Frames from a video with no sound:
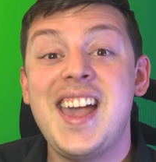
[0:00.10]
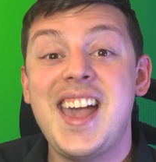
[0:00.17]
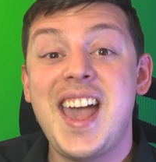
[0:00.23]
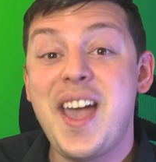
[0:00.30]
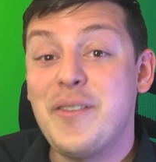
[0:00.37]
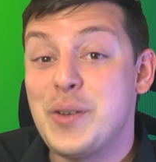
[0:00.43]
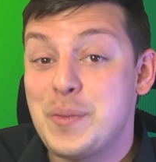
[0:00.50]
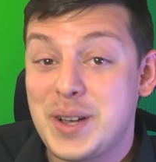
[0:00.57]

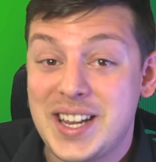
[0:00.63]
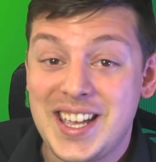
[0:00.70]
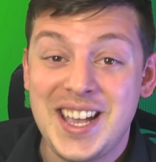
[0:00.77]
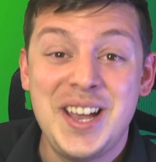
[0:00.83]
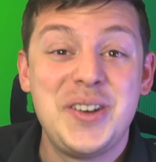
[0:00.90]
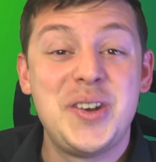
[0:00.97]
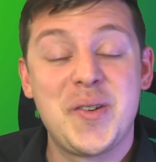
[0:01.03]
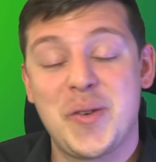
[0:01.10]
Hey everybody,
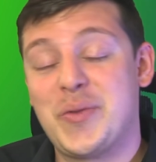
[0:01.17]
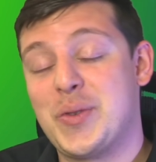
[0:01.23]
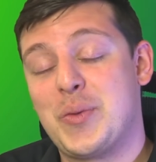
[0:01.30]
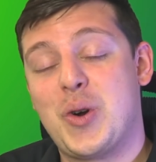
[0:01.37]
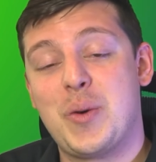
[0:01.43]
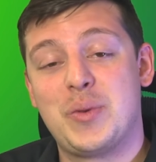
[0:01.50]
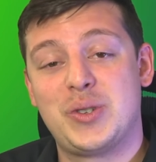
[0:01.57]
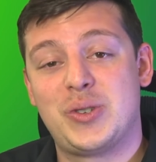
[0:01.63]
Noah from
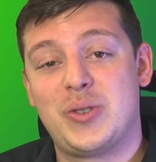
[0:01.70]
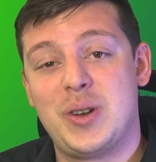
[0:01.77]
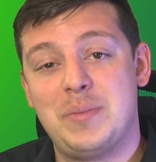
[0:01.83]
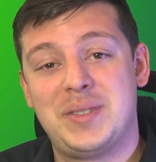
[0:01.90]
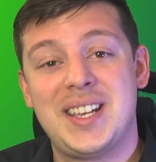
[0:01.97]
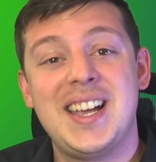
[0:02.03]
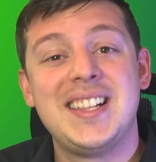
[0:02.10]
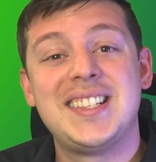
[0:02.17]
Corporate
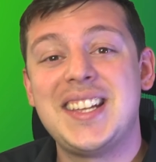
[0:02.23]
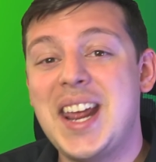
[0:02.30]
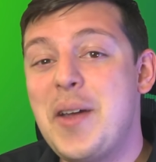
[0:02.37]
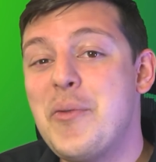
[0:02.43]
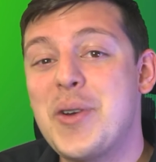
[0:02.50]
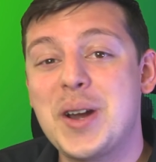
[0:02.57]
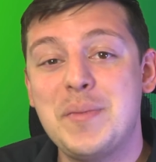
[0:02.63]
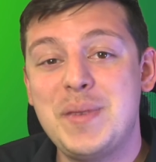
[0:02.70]
Streams. Today
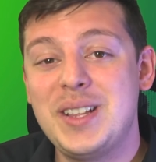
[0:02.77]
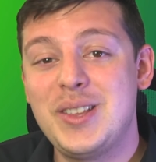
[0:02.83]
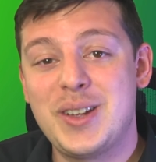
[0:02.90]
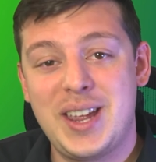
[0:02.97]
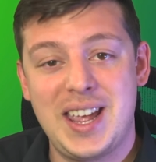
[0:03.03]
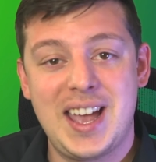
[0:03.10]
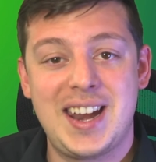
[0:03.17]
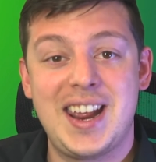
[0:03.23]
we're going to be
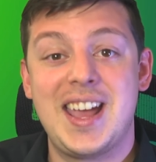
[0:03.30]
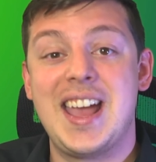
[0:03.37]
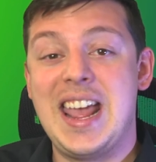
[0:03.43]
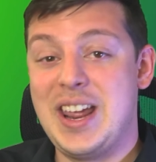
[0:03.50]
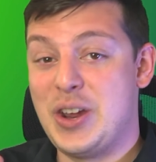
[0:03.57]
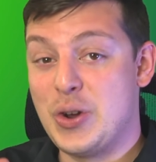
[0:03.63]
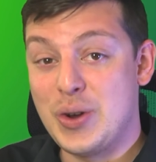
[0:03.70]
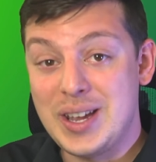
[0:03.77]
looking at
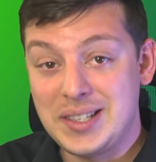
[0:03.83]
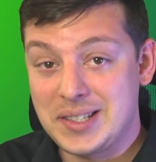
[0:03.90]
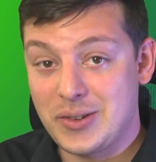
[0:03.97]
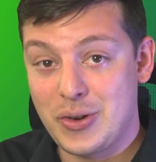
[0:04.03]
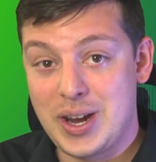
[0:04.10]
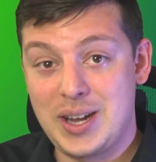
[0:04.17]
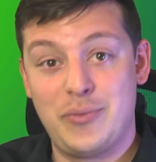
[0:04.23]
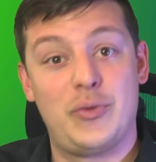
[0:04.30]
a green
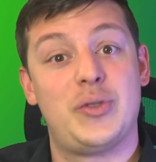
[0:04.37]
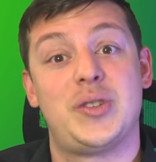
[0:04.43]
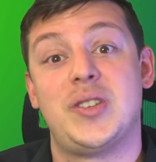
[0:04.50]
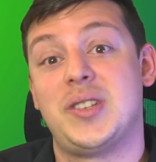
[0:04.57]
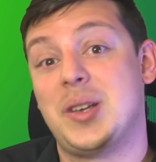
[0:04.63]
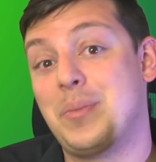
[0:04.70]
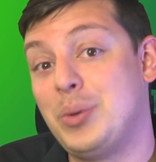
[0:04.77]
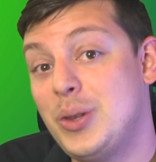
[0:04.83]
screen
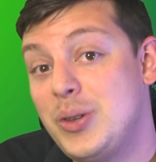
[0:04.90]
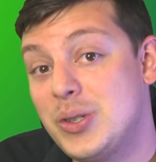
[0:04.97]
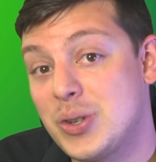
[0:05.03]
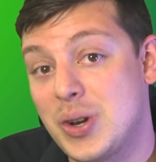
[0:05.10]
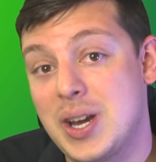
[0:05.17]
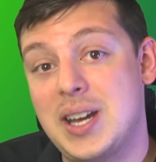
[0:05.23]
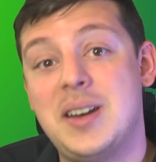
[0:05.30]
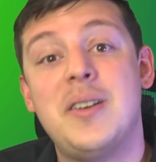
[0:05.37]
versus a blue
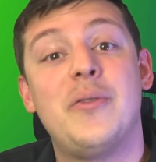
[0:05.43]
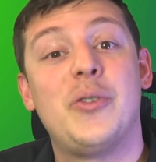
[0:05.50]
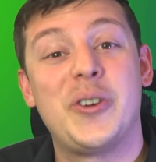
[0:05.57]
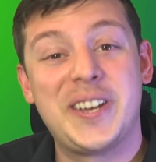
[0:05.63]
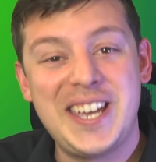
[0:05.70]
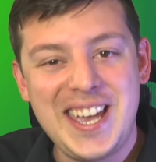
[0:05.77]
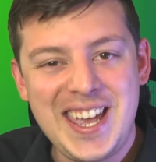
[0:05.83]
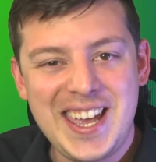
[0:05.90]
screen for
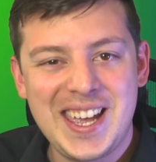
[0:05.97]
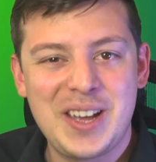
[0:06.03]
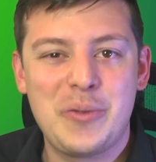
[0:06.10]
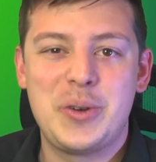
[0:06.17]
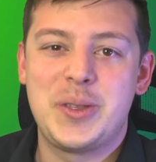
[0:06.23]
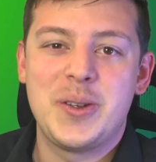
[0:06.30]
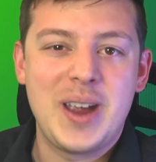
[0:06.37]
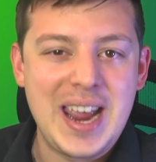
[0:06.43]
keying
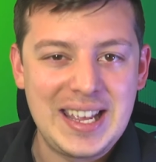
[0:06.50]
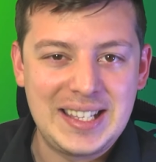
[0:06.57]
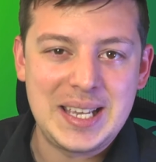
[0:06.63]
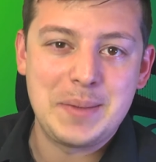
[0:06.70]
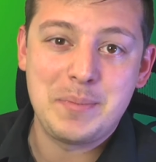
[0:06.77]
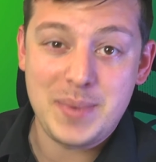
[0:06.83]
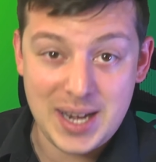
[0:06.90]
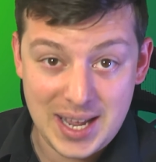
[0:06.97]
with your
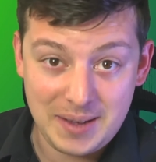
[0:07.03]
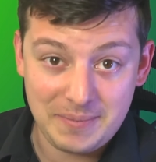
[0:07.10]
ATEM Mini.